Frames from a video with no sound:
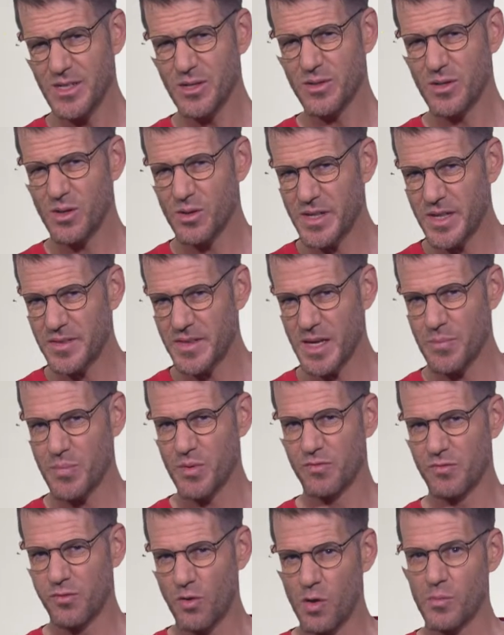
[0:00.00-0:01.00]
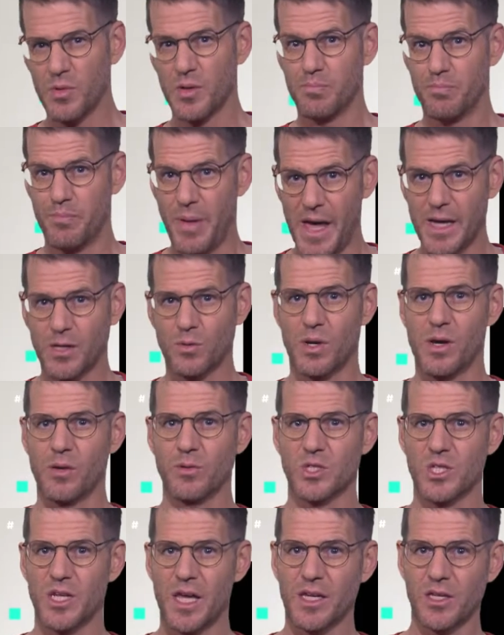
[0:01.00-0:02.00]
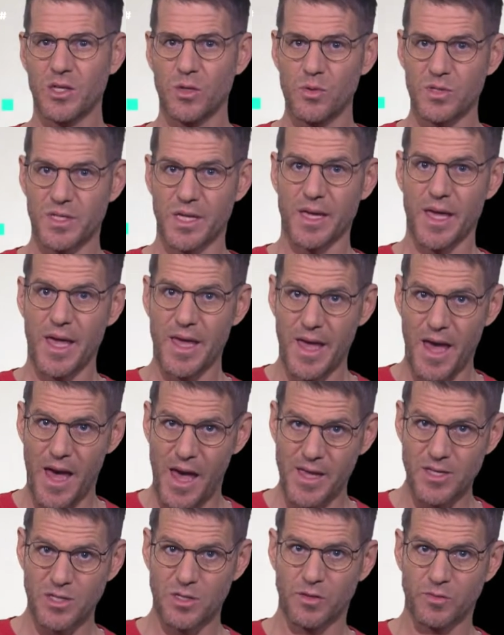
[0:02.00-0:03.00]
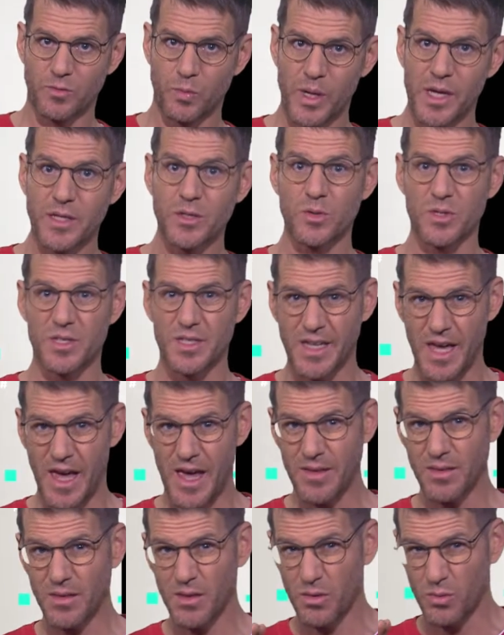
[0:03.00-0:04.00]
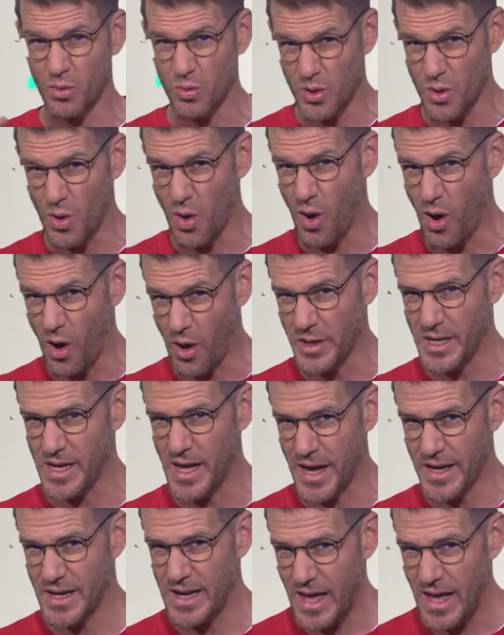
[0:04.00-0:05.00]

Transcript: you know that they perform a background check using AI software to scan through your online